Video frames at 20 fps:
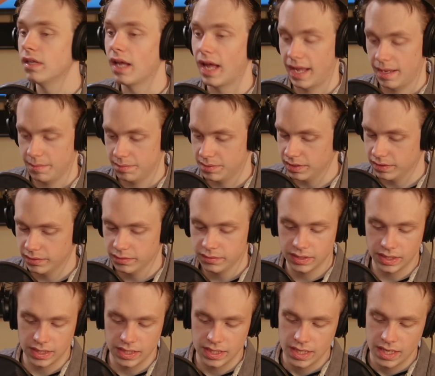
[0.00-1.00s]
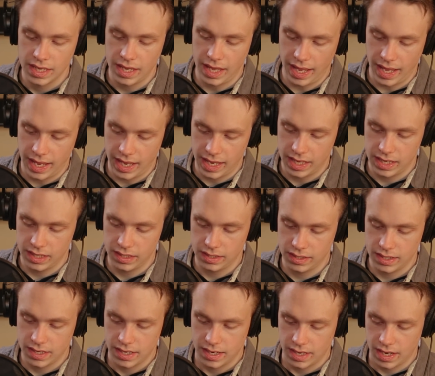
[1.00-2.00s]
Absolutely. And
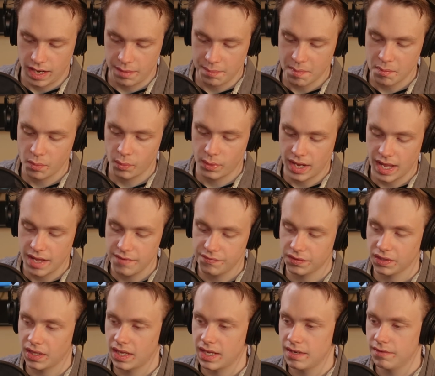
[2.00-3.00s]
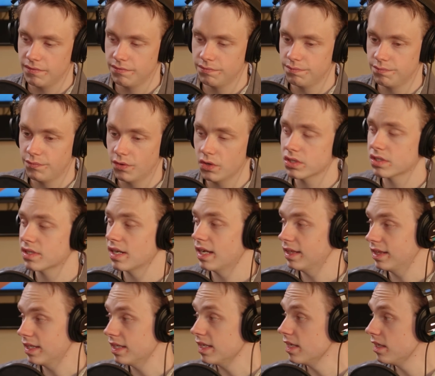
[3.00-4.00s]
I remember when Hateful Eight first got
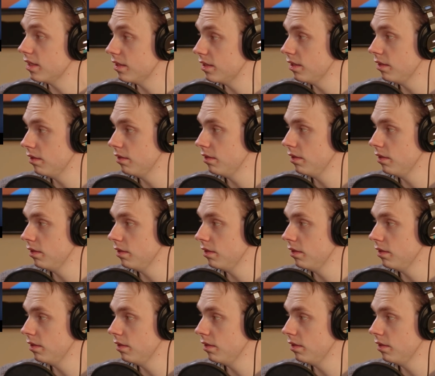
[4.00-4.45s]
leaked,